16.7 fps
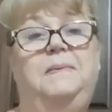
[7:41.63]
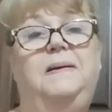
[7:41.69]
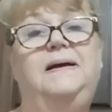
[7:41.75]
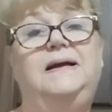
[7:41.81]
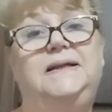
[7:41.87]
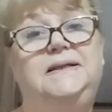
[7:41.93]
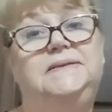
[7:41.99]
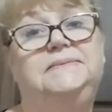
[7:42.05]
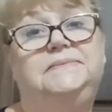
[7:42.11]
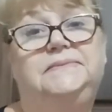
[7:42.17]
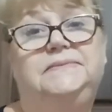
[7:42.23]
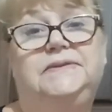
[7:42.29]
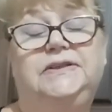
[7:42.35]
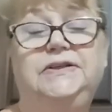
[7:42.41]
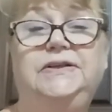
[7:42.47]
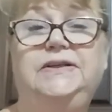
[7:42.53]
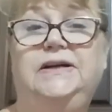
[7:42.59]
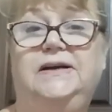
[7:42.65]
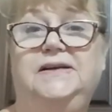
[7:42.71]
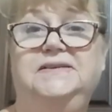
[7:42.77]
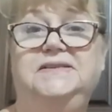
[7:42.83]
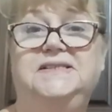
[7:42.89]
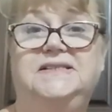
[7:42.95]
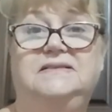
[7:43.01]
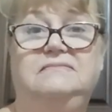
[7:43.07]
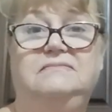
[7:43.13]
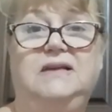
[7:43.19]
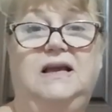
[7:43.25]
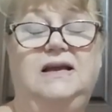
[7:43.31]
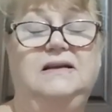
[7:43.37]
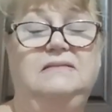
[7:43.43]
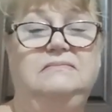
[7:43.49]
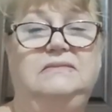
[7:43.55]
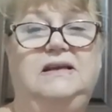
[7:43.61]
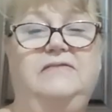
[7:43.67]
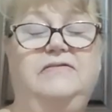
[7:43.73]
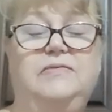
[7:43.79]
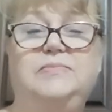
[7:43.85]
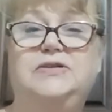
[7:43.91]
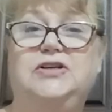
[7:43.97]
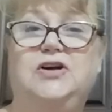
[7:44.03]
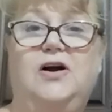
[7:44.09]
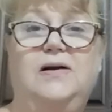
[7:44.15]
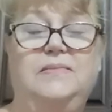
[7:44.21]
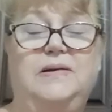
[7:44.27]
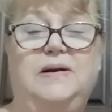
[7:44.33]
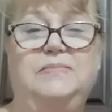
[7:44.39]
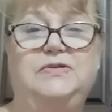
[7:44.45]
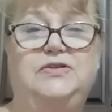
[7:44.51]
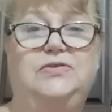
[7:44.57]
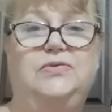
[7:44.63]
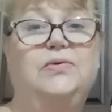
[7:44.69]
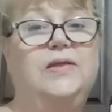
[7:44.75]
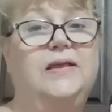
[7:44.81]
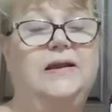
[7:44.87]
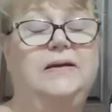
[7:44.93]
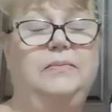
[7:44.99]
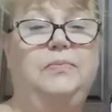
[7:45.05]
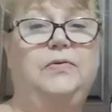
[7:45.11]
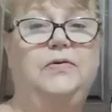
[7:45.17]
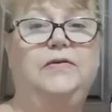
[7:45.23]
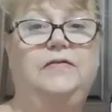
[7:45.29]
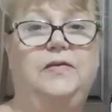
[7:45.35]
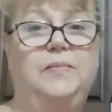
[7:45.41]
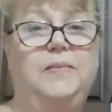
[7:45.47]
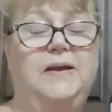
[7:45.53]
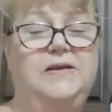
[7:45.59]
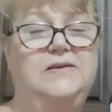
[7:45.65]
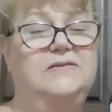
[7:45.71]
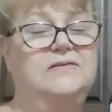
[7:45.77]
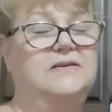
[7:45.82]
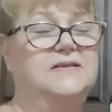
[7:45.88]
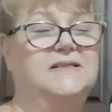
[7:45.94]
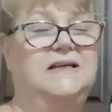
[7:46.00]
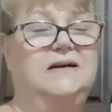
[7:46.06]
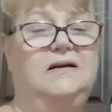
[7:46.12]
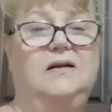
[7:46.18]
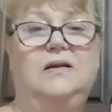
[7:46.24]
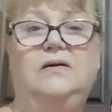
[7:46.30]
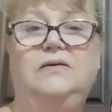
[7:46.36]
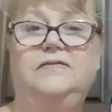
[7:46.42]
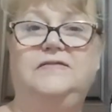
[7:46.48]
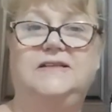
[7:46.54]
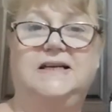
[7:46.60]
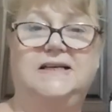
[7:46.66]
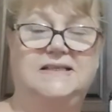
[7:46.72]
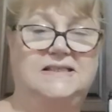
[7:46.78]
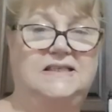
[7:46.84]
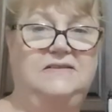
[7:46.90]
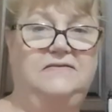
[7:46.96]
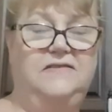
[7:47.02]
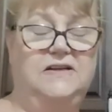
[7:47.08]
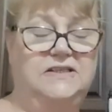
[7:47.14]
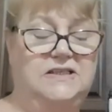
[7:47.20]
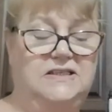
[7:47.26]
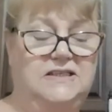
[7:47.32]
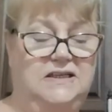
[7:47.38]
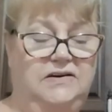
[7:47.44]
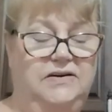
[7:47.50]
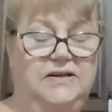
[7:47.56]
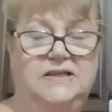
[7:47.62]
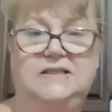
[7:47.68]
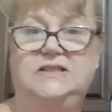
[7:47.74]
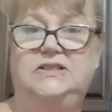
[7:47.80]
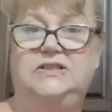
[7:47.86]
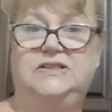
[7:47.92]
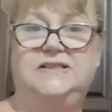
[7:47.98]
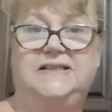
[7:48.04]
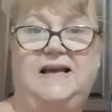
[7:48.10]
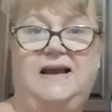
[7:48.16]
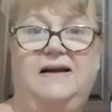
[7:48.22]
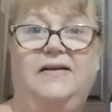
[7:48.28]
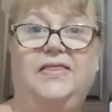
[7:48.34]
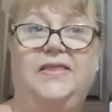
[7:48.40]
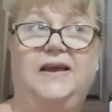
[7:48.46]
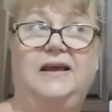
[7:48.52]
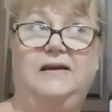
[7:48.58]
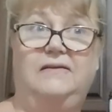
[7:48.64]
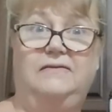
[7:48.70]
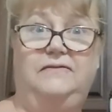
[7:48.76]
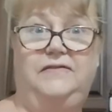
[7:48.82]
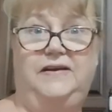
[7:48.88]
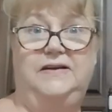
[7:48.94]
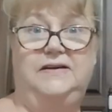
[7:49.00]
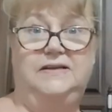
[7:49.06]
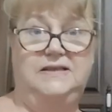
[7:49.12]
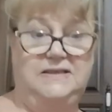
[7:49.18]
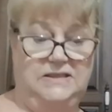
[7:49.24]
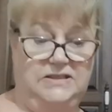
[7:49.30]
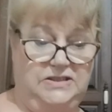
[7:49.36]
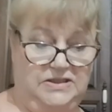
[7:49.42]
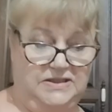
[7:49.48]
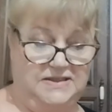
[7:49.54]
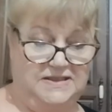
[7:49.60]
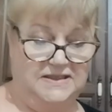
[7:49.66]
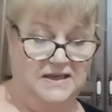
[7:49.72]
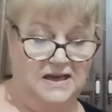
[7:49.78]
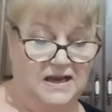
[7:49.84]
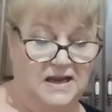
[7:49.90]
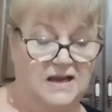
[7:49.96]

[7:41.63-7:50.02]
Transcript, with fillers: But who knows, give them time, I'm sure they'll improve the menu, because there are a lot of tasty vegetarian dishes out there and vegan dishes.